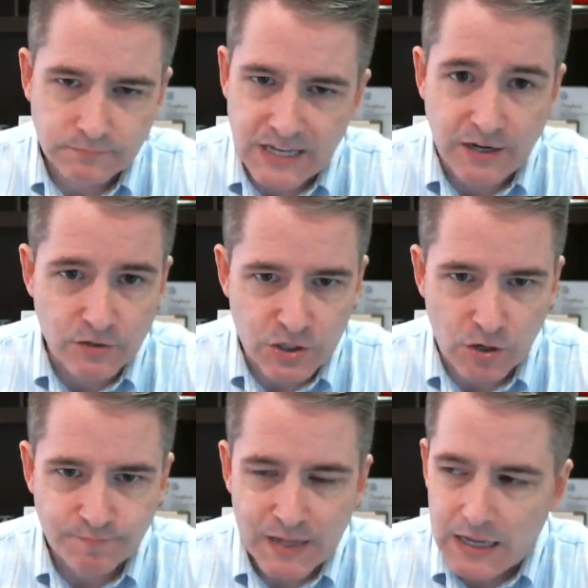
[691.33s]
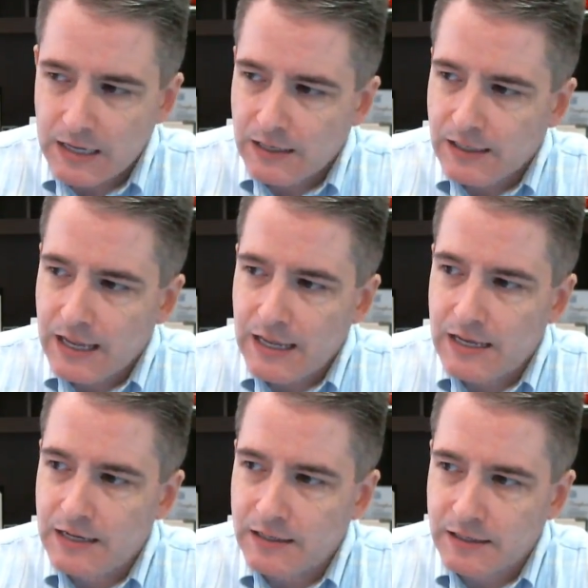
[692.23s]
10 years ago,
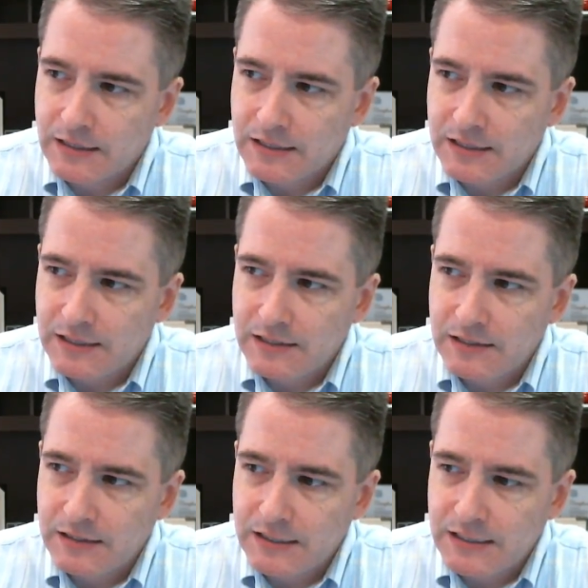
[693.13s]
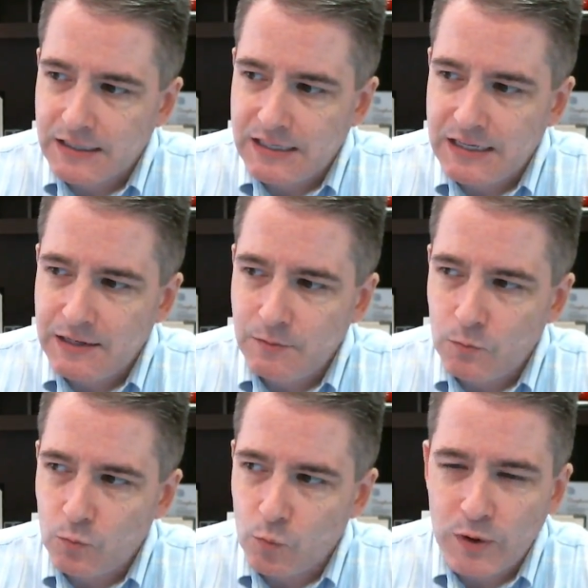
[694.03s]
and we
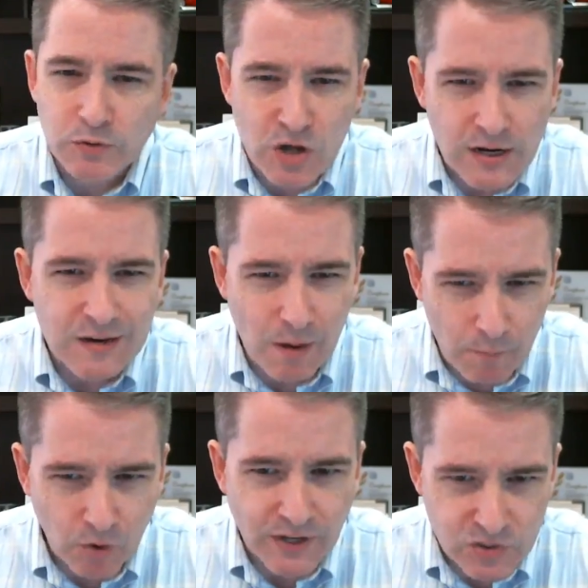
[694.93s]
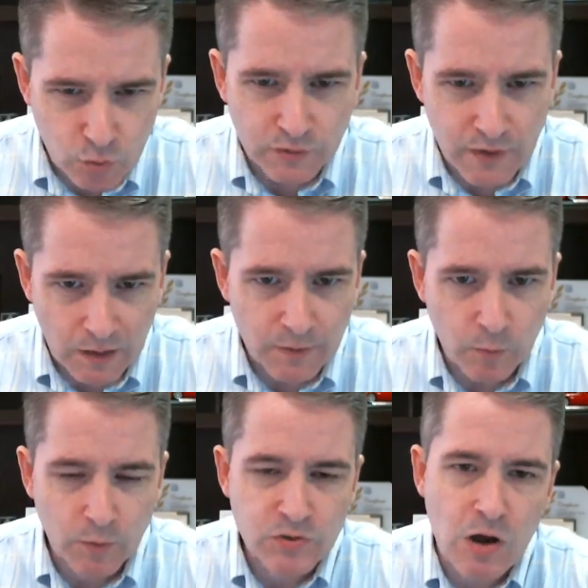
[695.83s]
were talking about multi-school
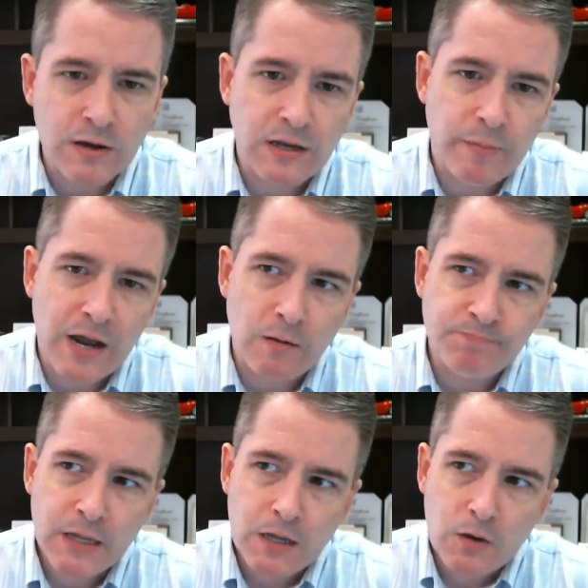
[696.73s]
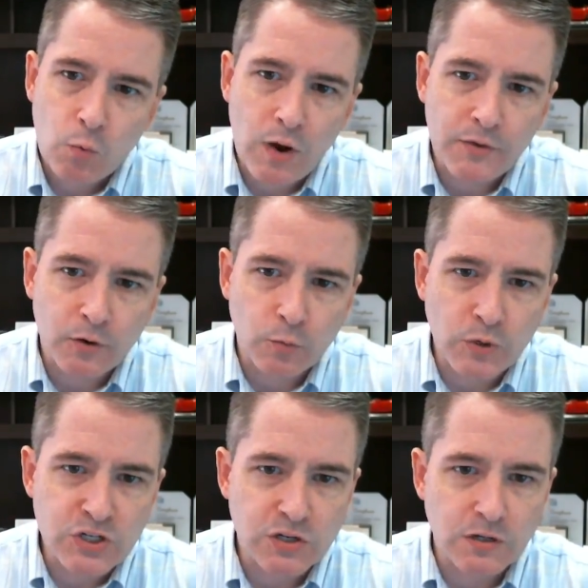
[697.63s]
development. We were talking about whether
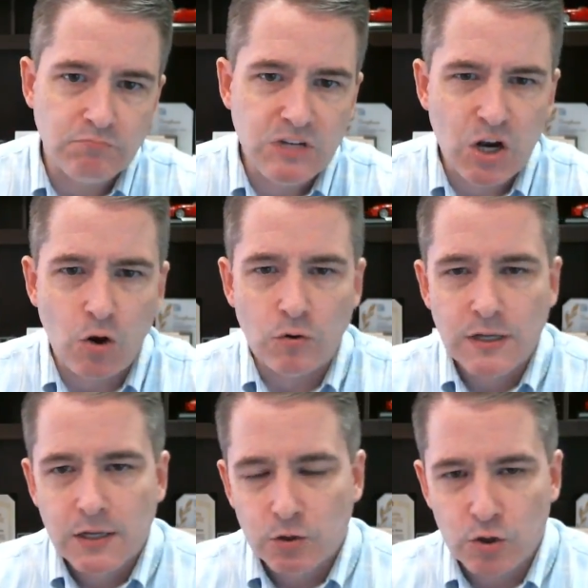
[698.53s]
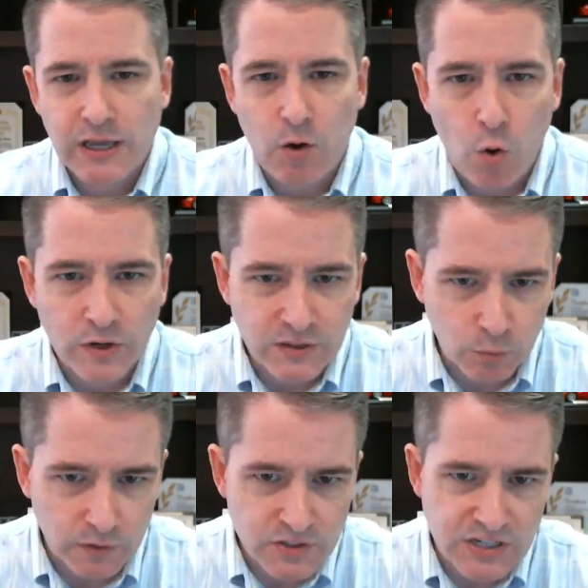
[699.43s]
we should, look at owning the
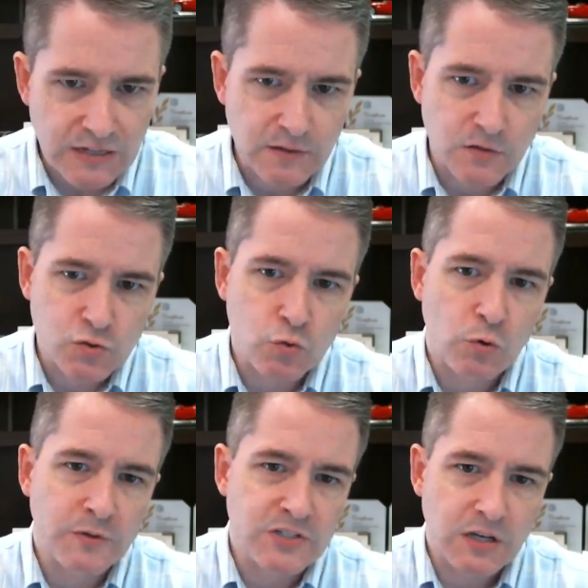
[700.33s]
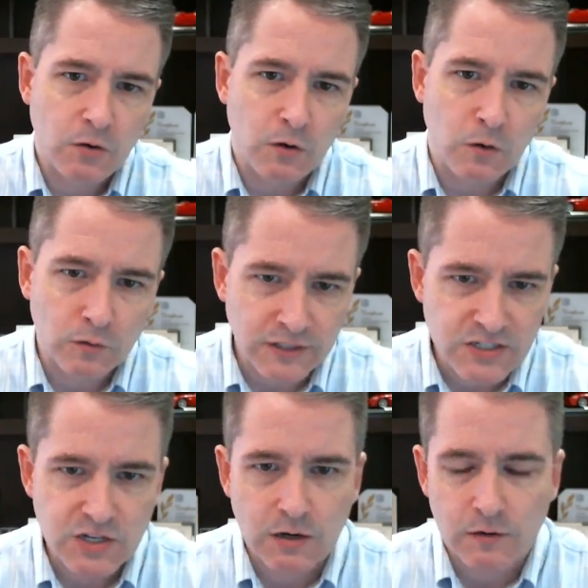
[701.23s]
real estate that the school was in, or
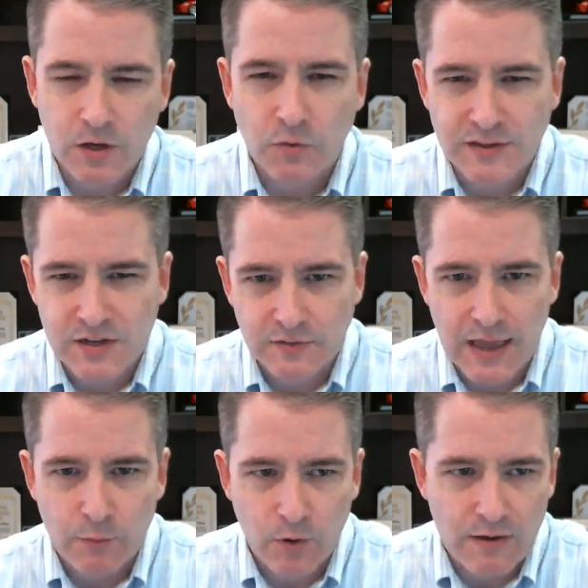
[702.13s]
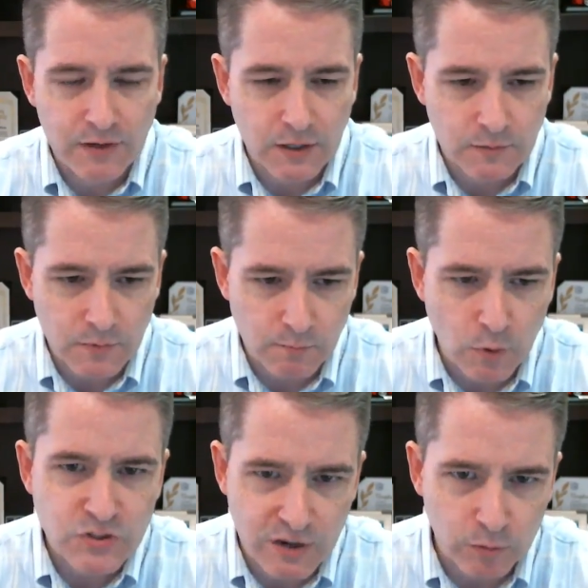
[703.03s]
leasing, or, things like that. We were having
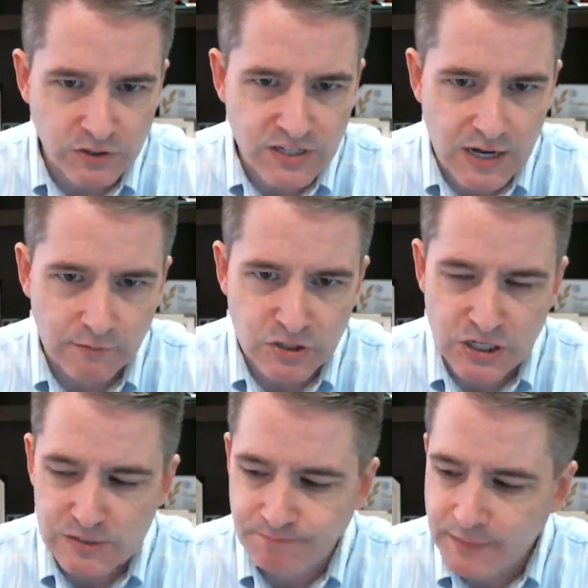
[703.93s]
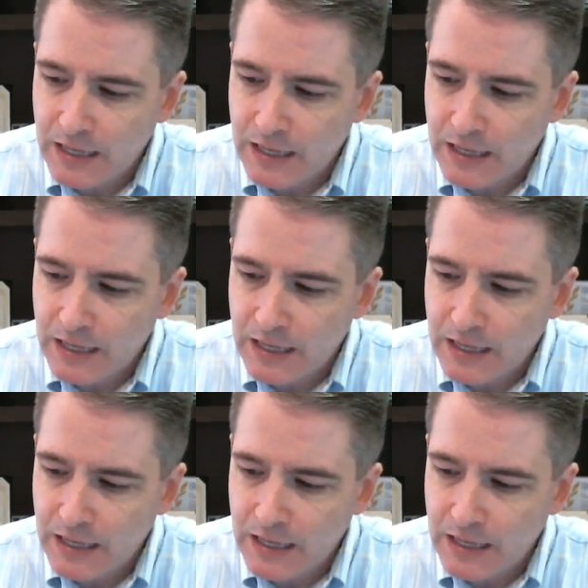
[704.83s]
mostly a real estate conversation.